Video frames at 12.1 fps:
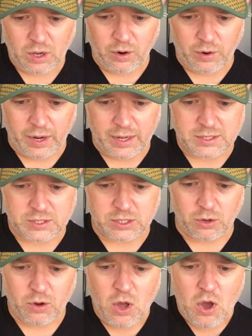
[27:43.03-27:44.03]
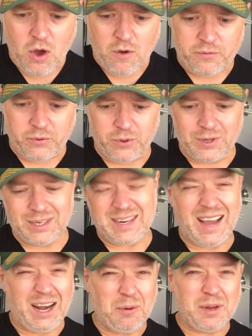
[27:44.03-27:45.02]
All right. So, for
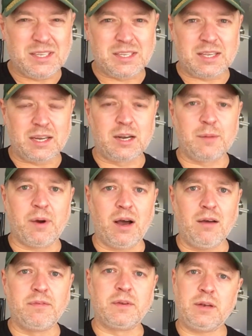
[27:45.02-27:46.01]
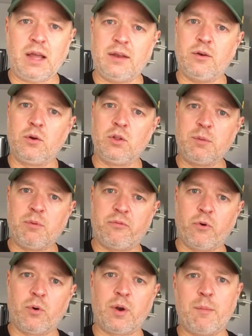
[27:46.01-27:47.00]
kind of reasons stated above and early
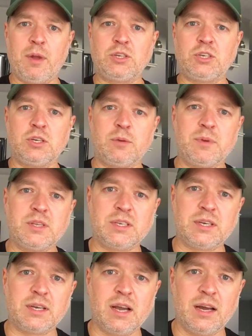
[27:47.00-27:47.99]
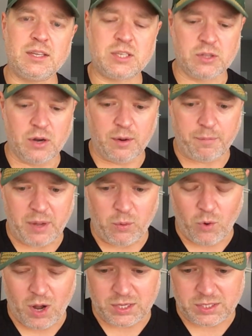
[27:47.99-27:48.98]
before when I mentioned him as a guy to start,
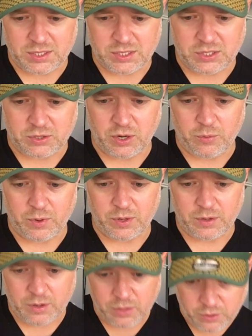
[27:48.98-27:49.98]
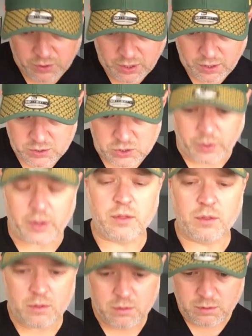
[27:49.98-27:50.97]
Ben Watson is
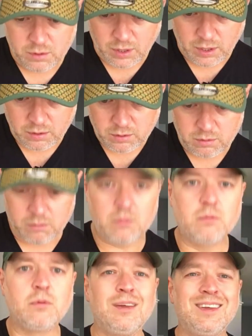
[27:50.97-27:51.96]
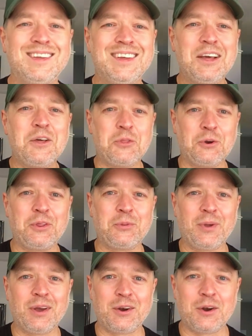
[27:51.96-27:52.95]

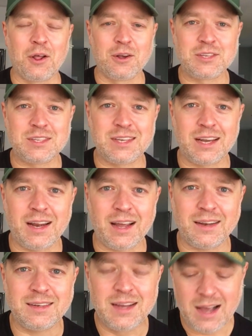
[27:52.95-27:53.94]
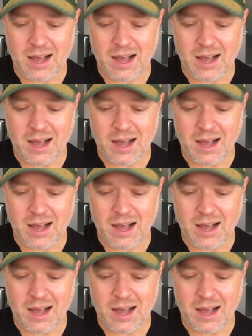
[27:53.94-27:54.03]
$3,300 at tight end.